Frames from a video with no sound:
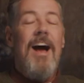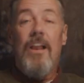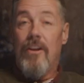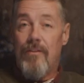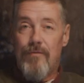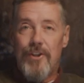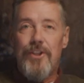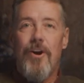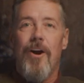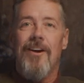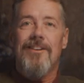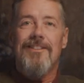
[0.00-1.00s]
I look for
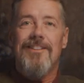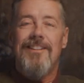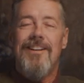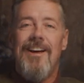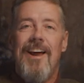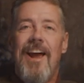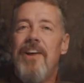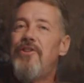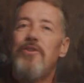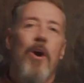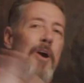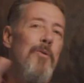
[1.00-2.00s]
sharks. And
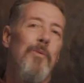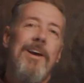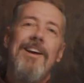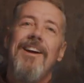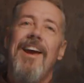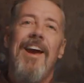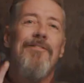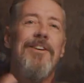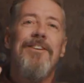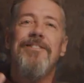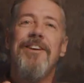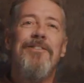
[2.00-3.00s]
Shark Week,
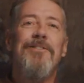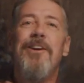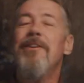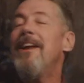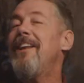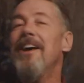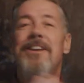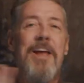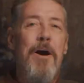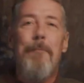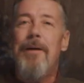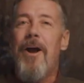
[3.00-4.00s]
every single year, it doesn't
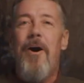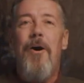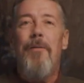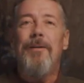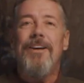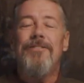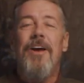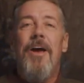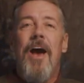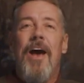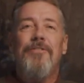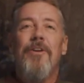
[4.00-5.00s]
help at all because
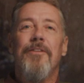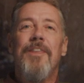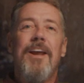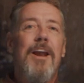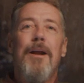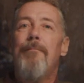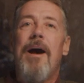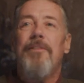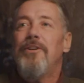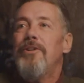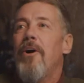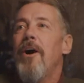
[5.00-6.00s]
I start thinking about
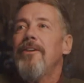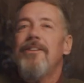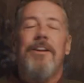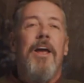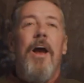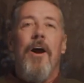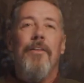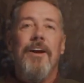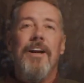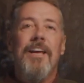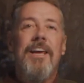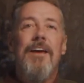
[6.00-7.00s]
the sharks and are they
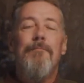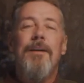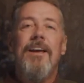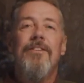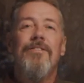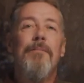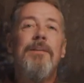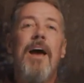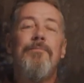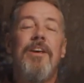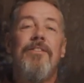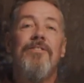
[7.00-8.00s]
gonna get me? And
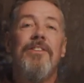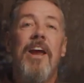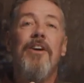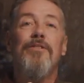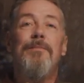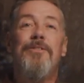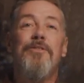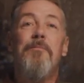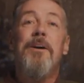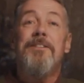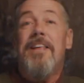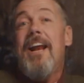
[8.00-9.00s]
sometimes it scares me so
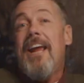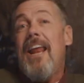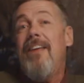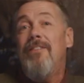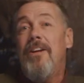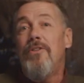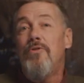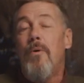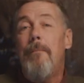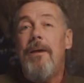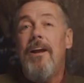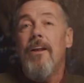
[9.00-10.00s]
much that I can't even
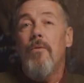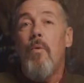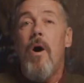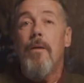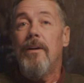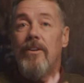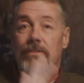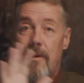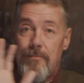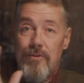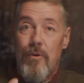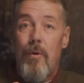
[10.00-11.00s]
enjoy being in the water because
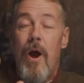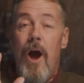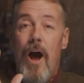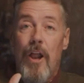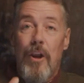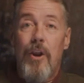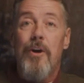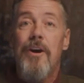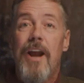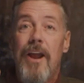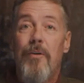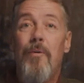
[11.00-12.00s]
I'm so
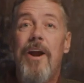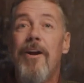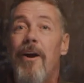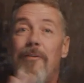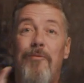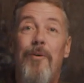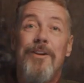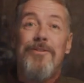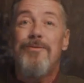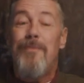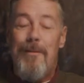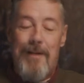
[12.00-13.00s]
alert and aware of
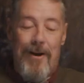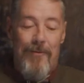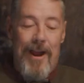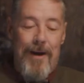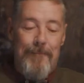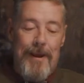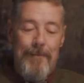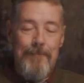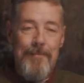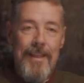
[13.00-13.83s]
what's swimming around me.